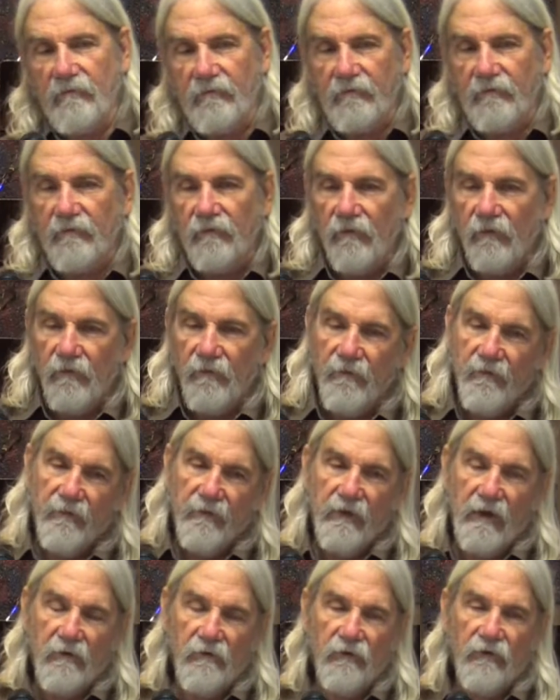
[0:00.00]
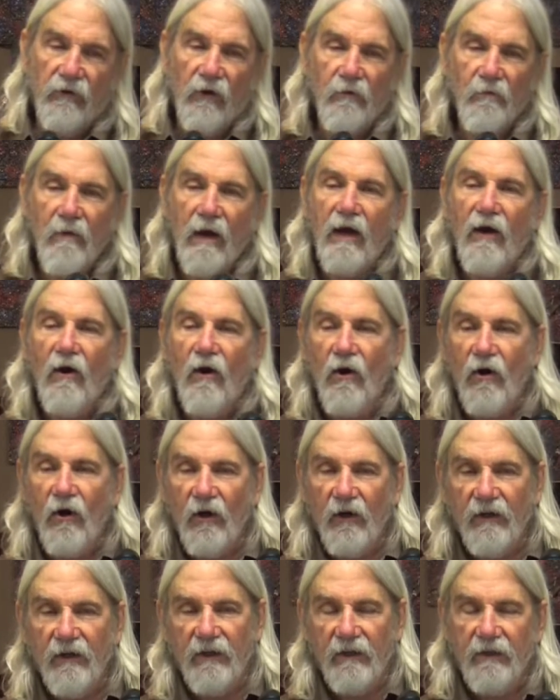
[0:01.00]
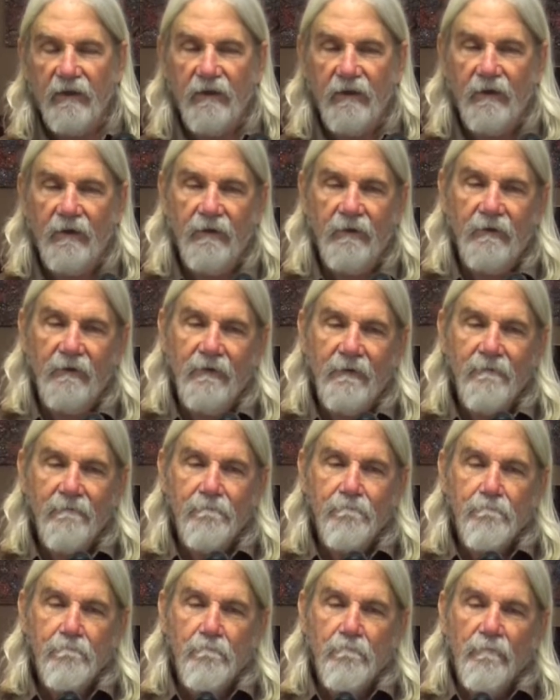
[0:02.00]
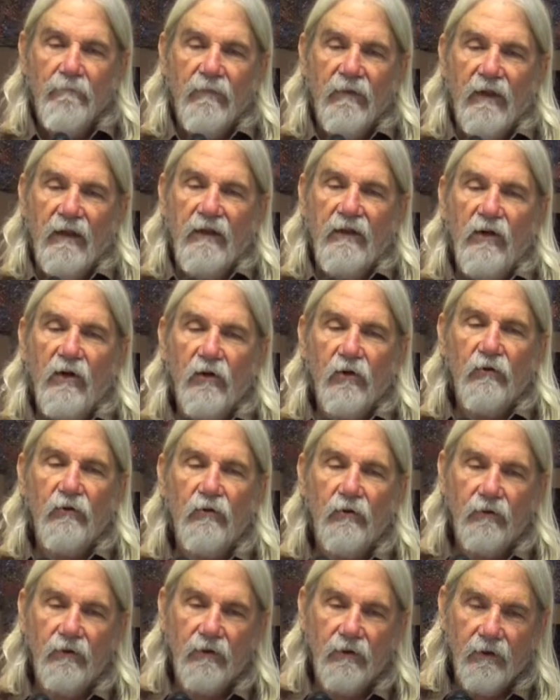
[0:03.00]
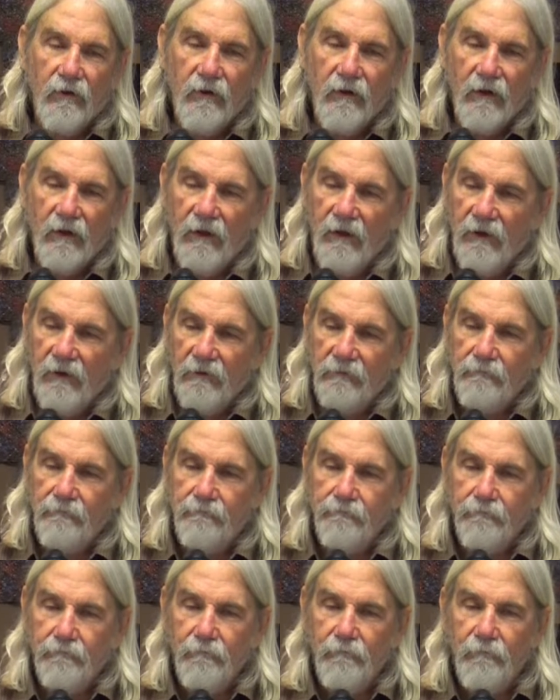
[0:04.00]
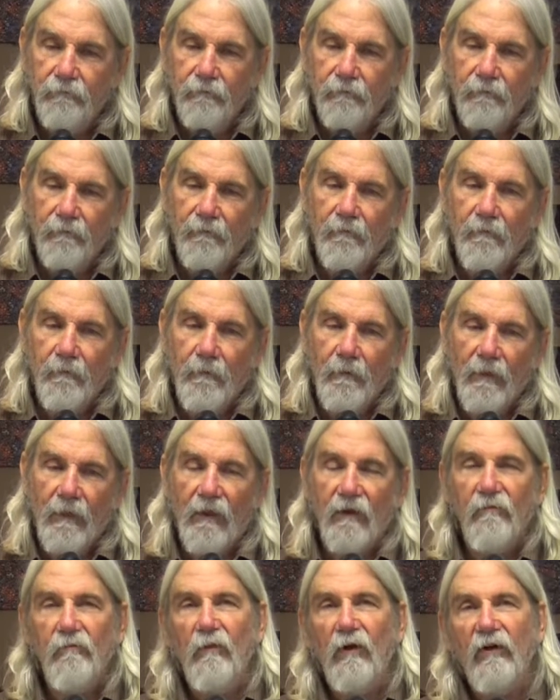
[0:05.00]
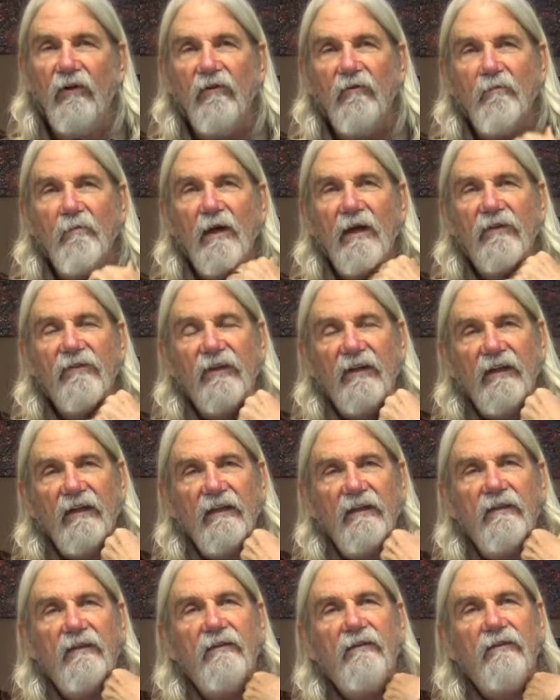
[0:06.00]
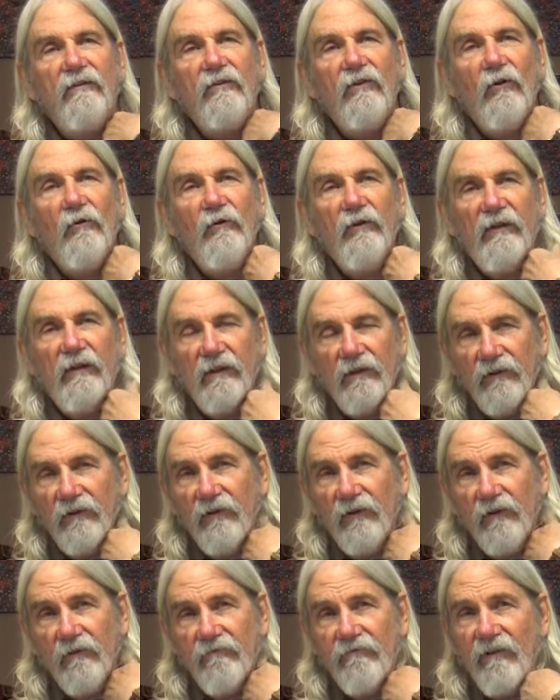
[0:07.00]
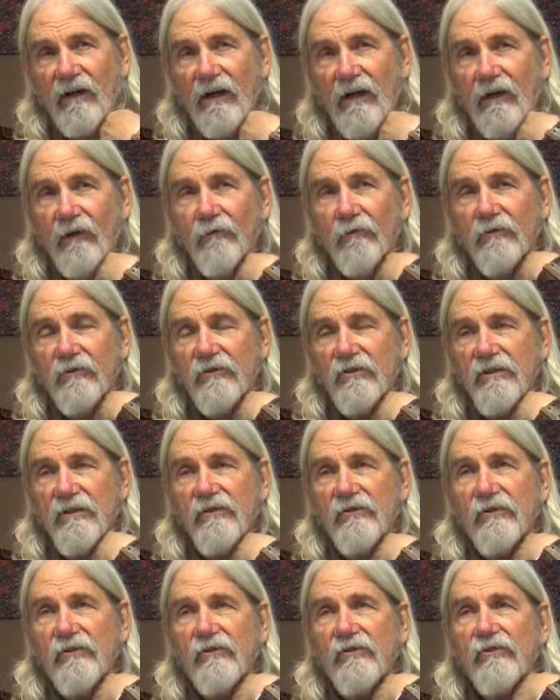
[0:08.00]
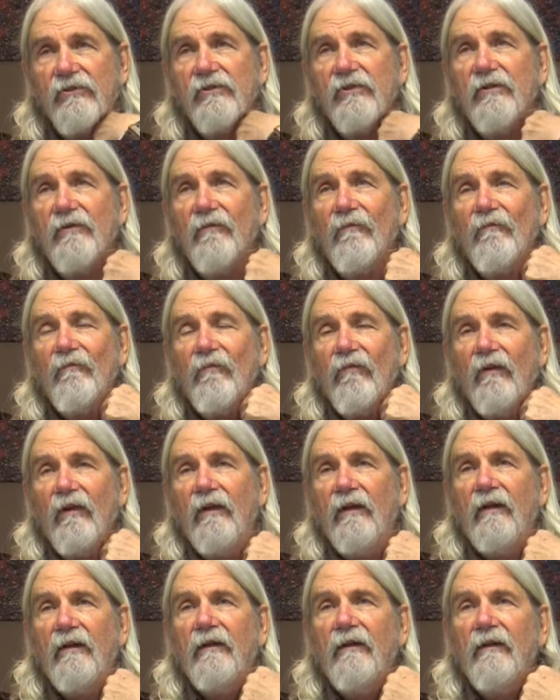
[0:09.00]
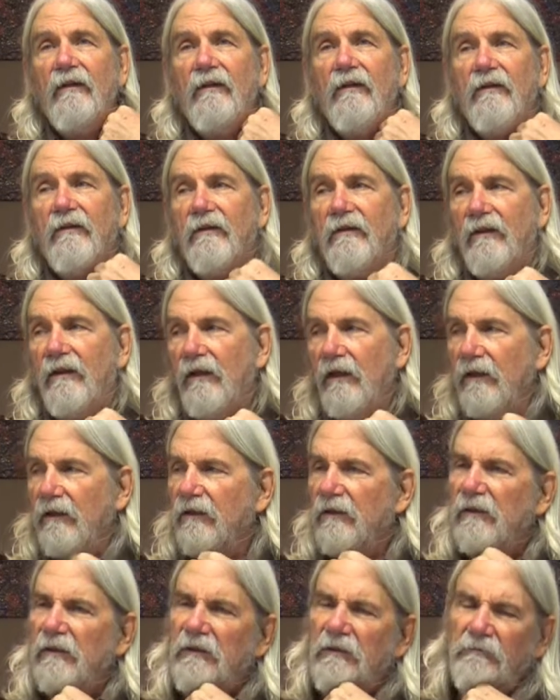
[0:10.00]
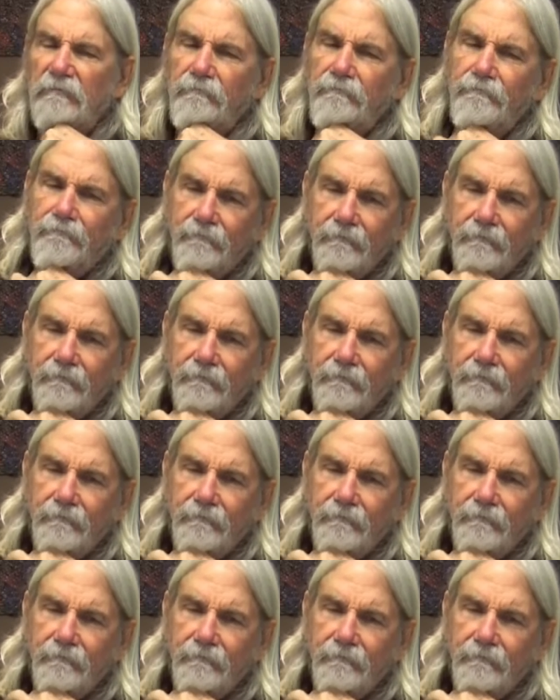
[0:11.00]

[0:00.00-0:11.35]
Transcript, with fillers: that was on my heart, and and her uh, Mary Bethany going into the fire with Jesus, and um,